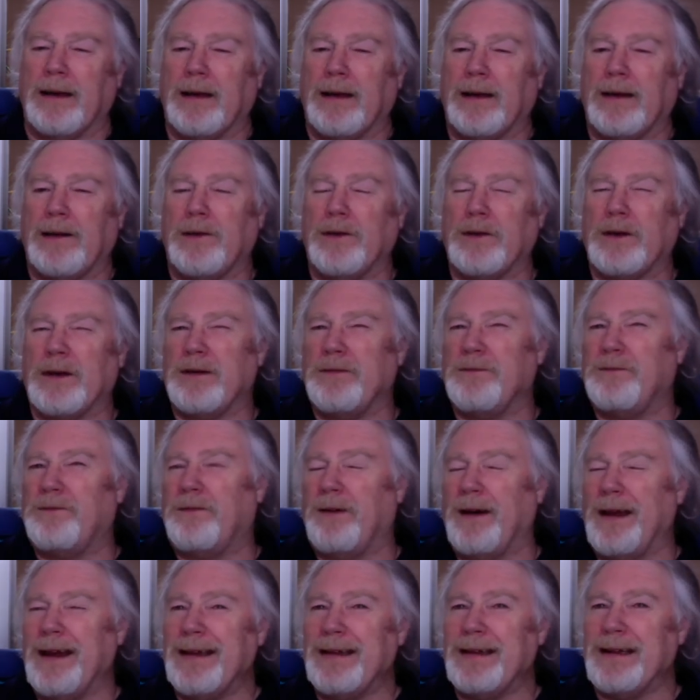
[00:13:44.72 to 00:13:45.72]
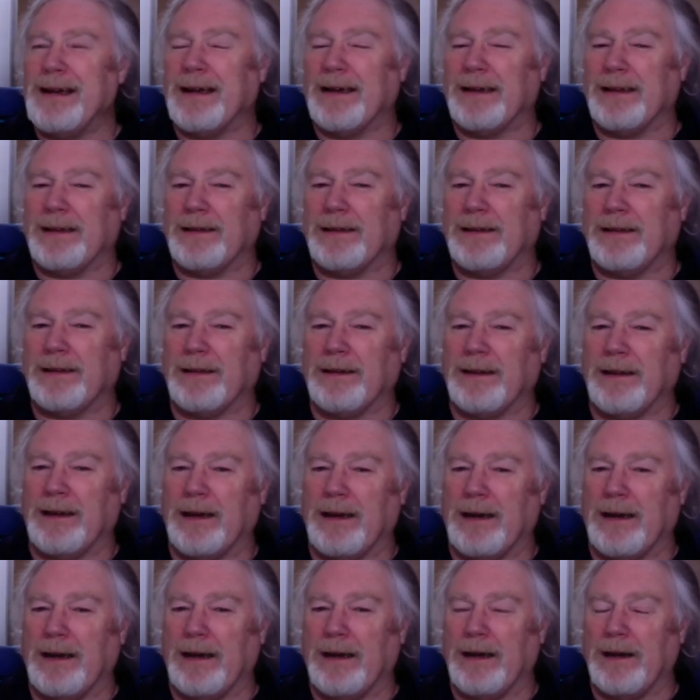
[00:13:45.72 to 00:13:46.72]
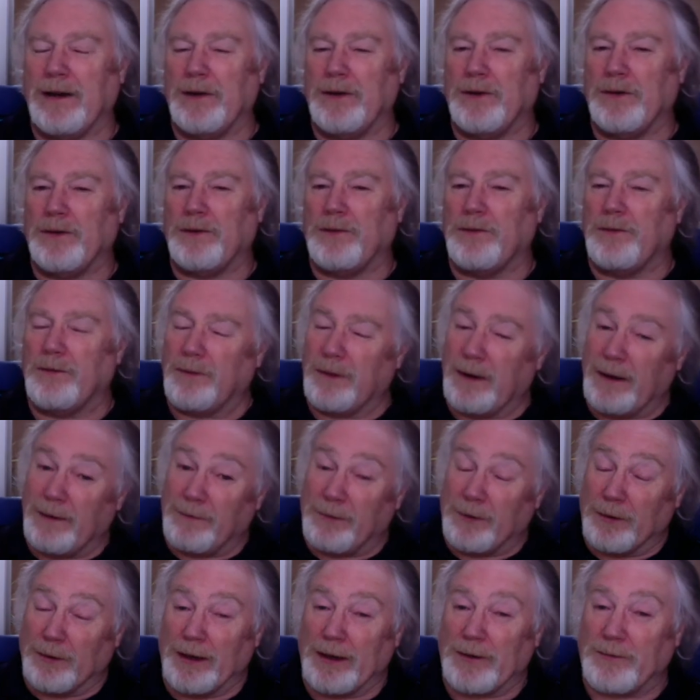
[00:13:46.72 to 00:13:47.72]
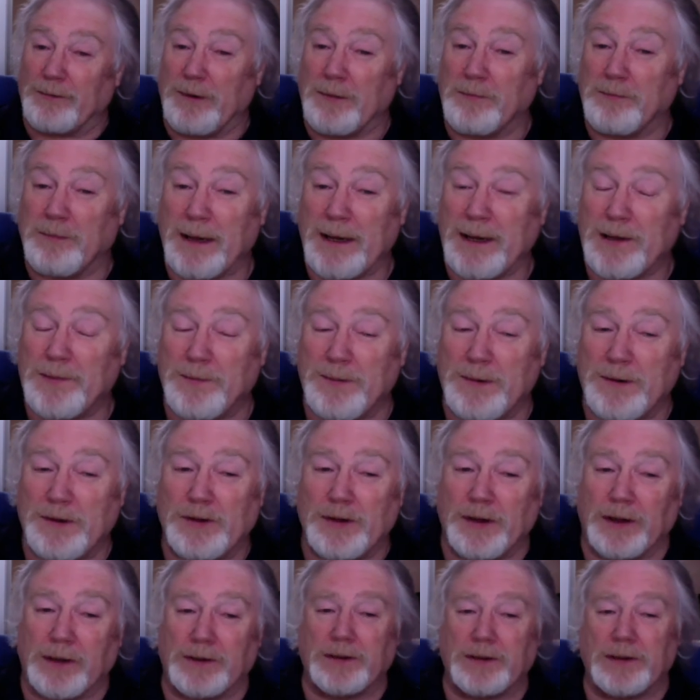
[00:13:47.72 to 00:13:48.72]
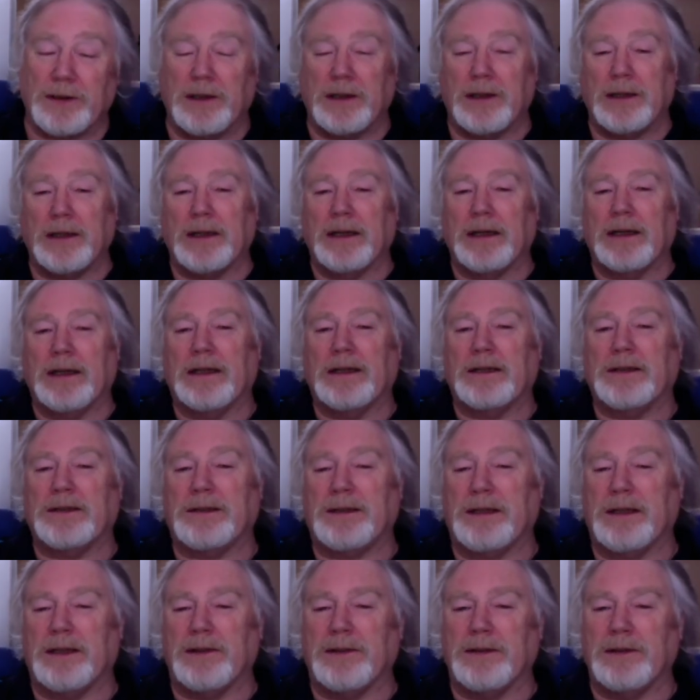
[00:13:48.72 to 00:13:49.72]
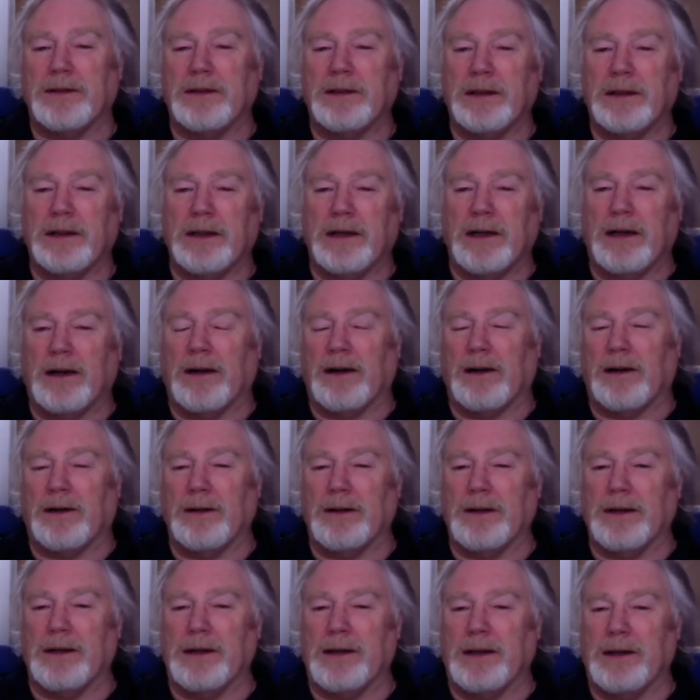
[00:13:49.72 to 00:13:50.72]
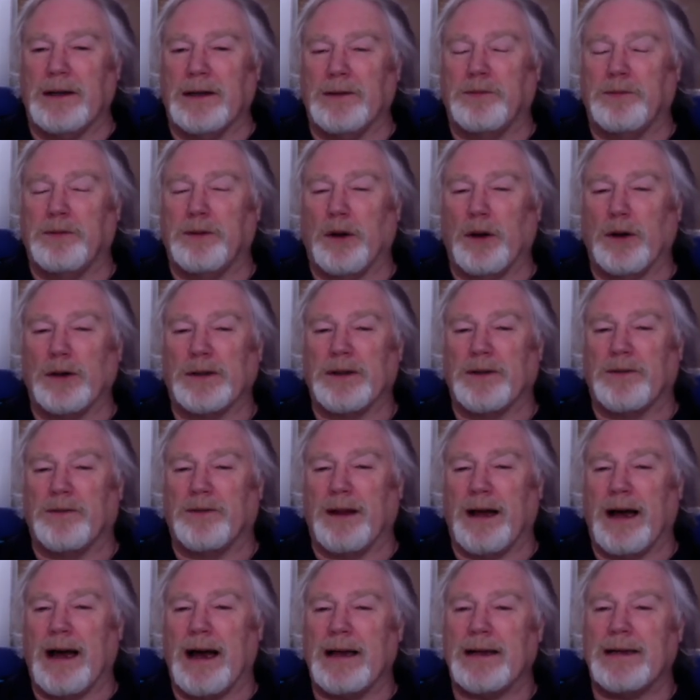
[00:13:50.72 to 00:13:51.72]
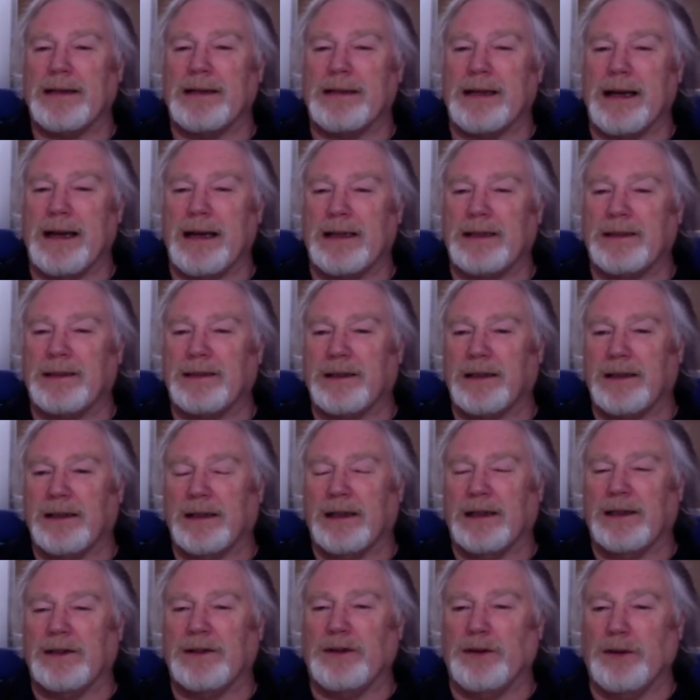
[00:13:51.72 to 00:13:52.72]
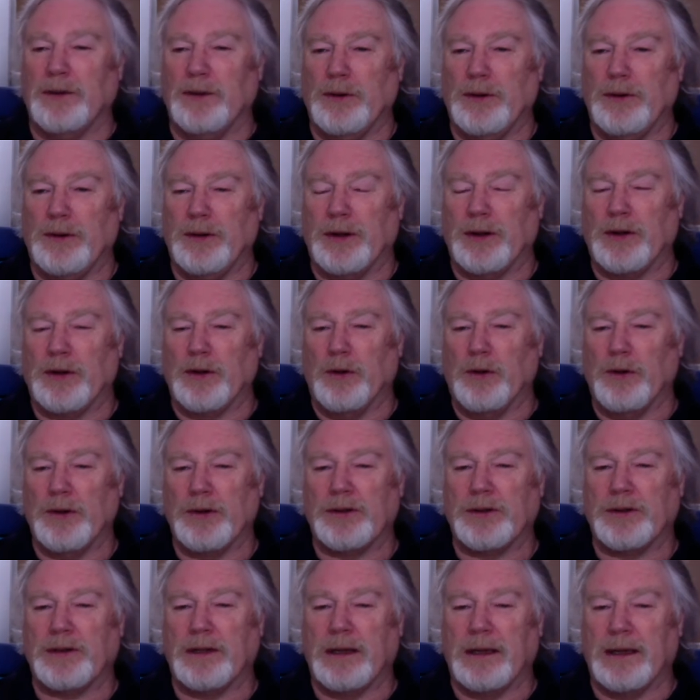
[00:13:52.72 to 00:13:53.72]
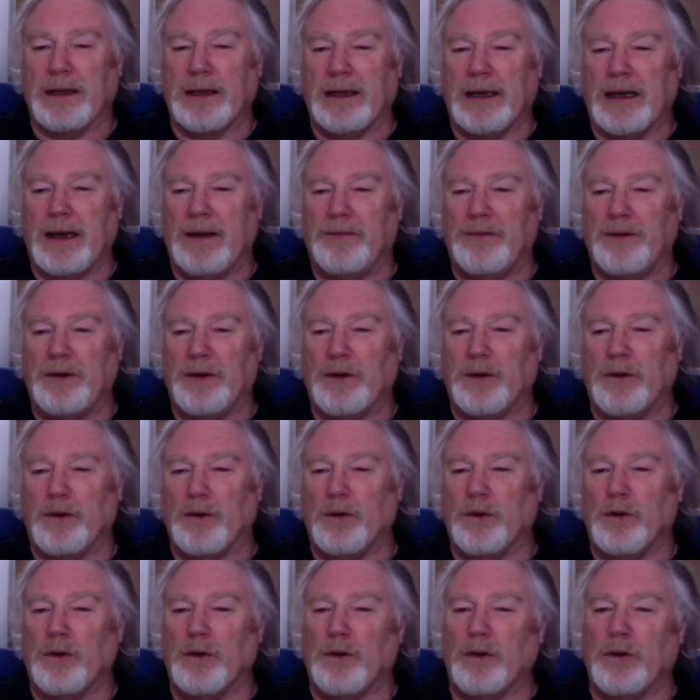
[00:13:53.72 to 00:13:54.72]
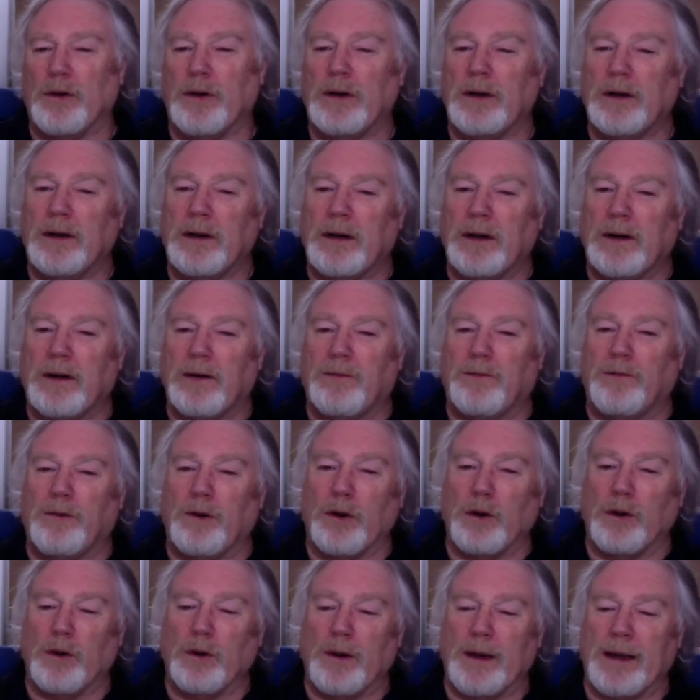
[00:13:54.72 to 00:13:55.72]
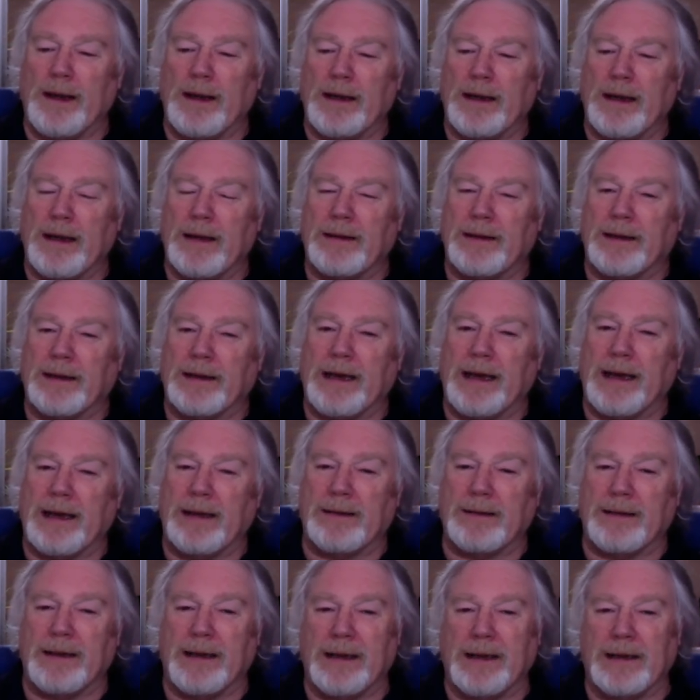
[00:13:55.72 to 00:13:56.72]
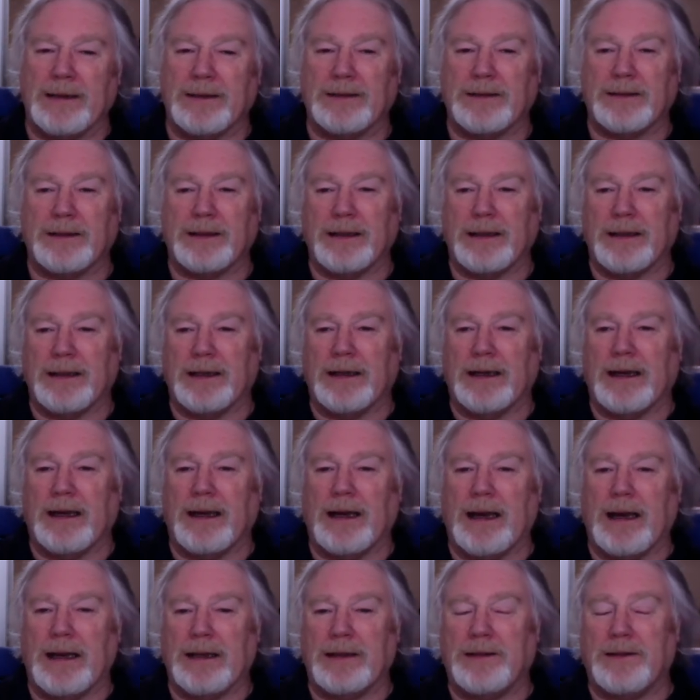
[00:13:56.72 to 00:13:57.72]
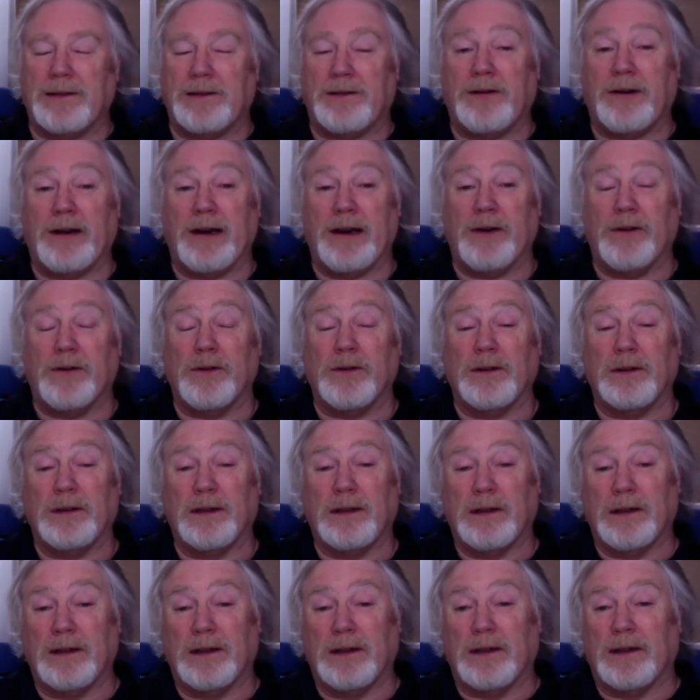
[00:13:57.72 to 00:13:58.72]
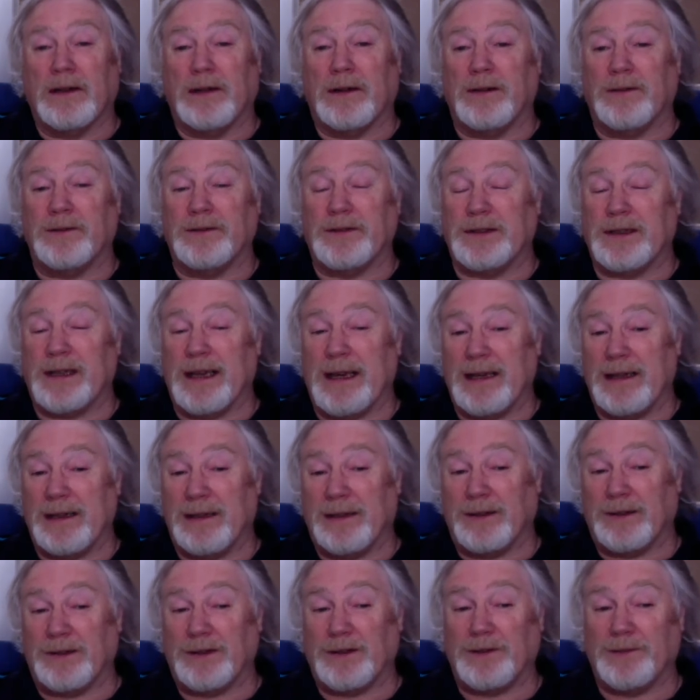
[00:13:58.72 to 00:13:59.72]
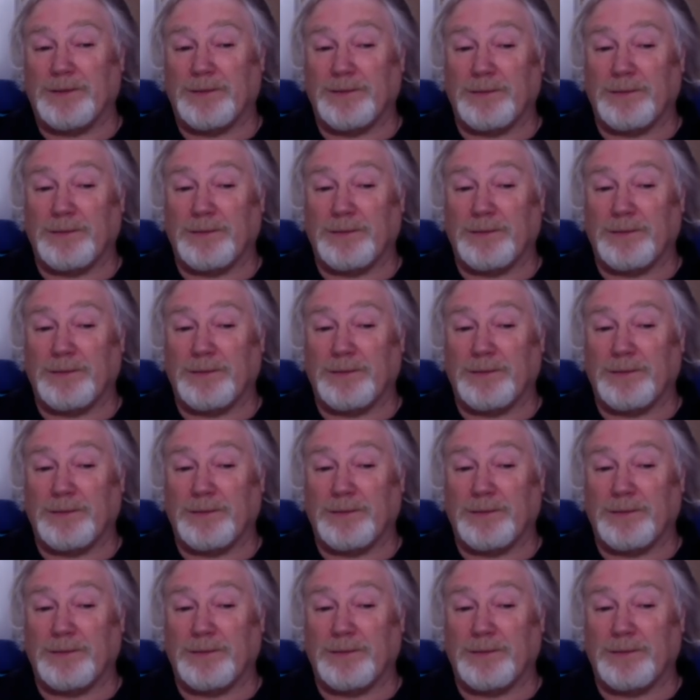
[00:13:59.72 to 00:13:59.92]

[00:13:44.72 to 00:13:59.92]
You can find that, uh, if you like, replacement church still on the, the plot of land next to the coast if you go following the Caithness uh, Trail of Saints.